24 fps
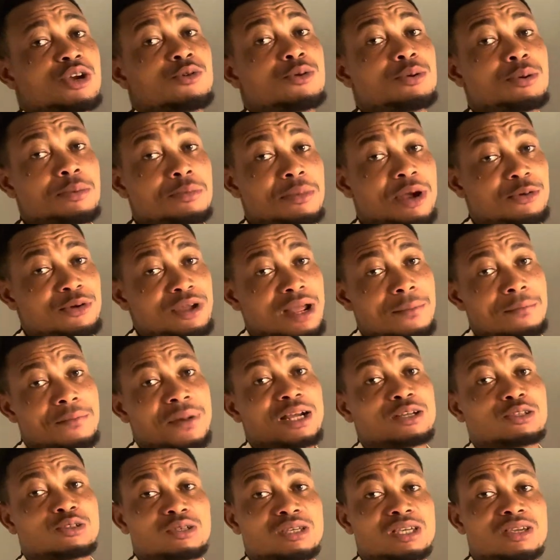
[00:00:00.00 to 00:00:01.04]
Remember, we are
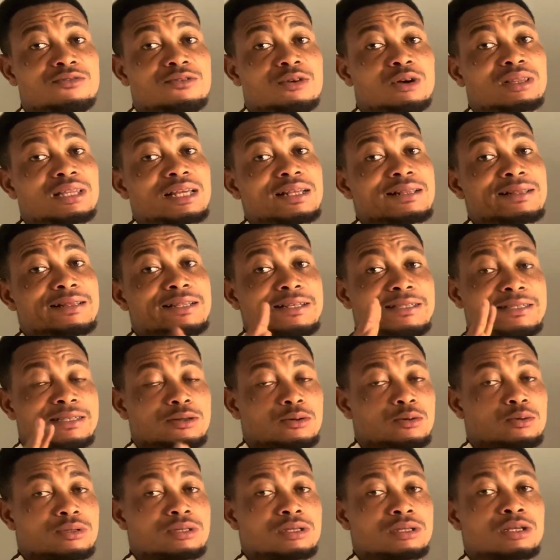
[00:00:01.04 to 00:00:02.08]
back to give you all the
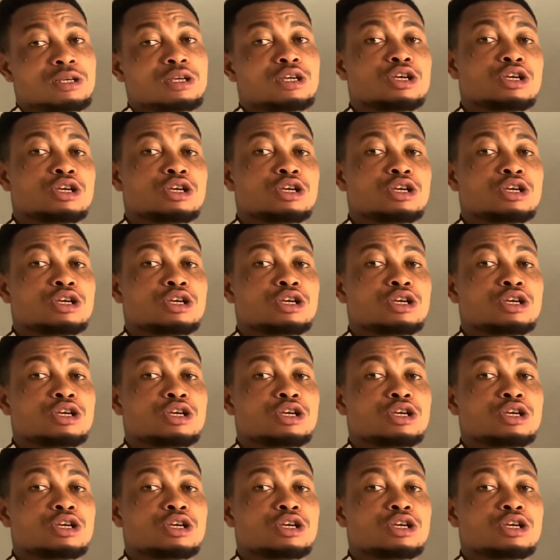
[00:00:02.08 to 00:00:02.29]
details